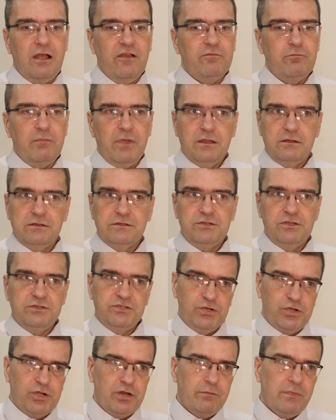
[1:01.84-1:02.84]
I've met,
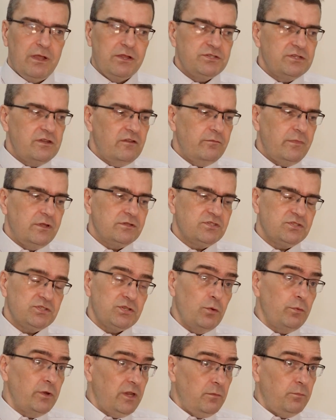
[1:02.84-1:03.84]
as you can imagine, I've met
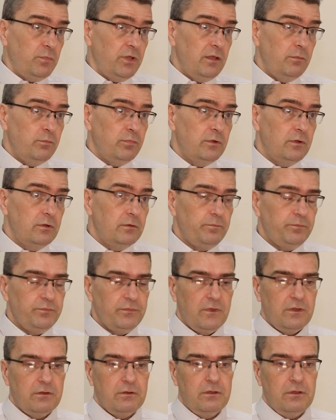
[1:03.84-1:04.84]
so many people,
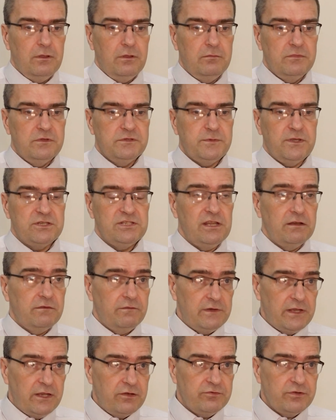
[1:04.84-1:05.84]
especially at
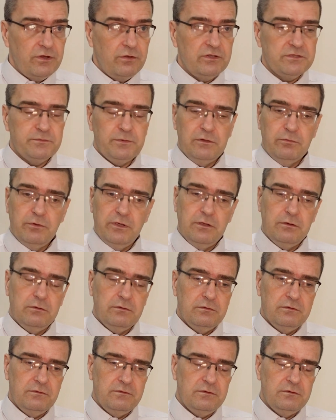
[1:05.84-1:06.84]
Velindre Hospital, where
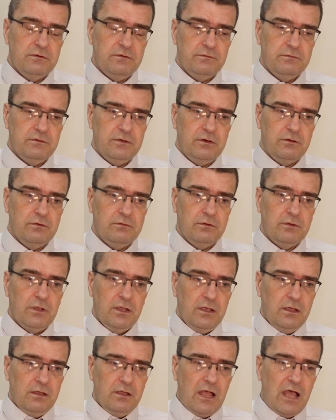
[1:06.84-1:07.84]

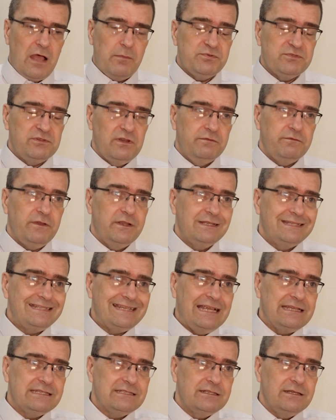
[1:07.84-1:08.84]
absolutely
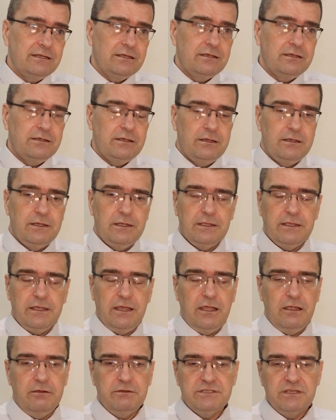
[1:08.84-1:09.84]
fantastic
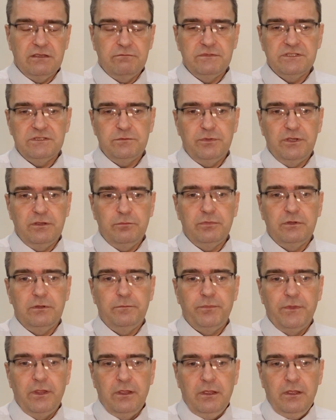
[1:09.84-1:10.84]
care is given to people.